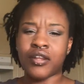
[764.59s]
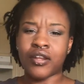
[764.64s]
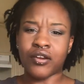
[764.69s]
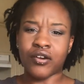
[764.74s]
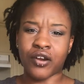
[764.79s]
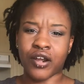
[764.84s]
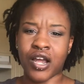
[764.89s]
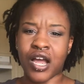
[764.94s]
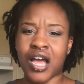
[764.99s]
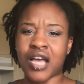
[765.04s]
that
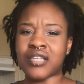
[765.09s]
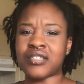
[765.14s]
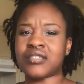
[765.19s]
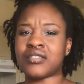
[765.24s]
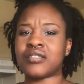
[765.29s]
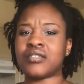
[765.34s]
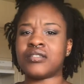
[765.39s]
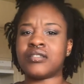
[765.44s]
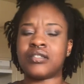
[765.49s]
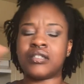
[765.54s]
are
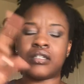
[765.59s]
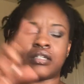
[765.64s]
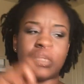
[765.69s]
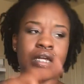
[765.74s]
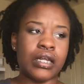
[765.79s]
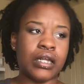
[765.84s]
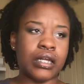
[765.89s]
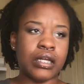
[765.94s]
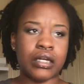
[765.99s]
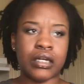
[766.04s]
constantly
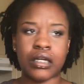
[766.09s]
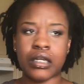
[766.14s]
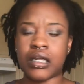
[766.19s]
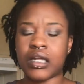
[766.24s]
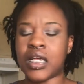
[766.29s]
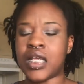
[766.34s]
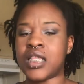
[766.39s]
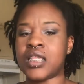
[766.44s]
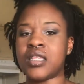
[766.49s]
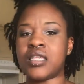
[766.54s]
like
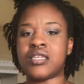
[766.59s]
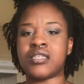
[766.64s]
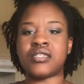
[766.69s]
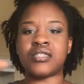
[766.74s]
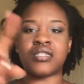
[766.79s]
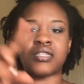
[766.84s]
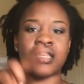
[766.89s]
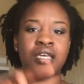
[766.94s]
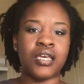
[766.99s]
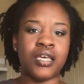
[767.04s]
in this
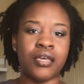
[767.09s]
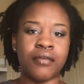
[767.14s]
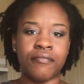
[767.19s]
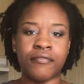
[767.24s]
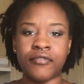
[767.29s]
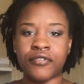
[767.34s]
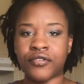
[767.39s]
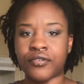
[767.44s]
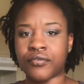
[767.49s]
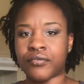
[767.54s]
same
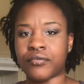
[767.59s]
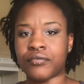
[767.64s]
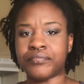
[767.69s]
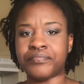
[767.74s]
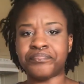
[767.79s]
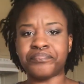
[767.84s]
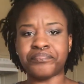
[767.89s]
little